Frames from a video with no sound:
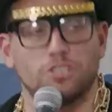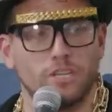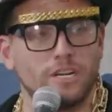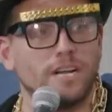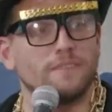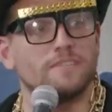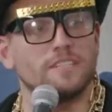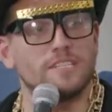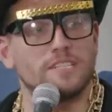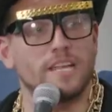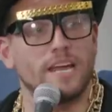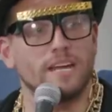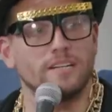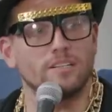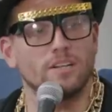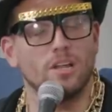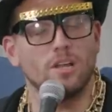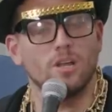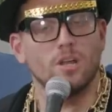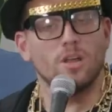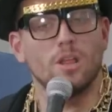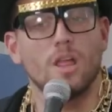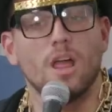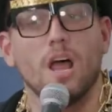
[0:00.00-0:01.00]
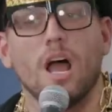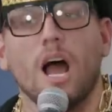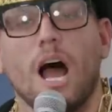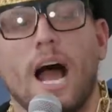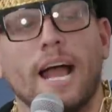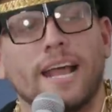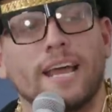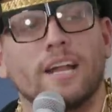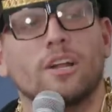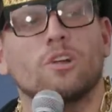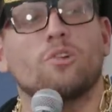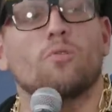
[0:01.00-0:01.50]
should have a, stand.
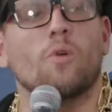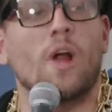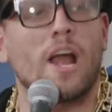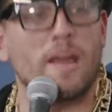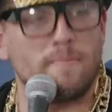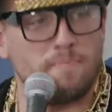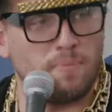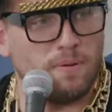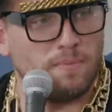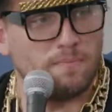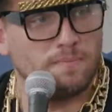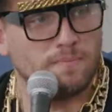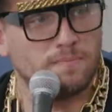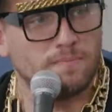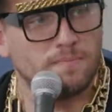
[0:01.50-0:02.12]
I got a gripe.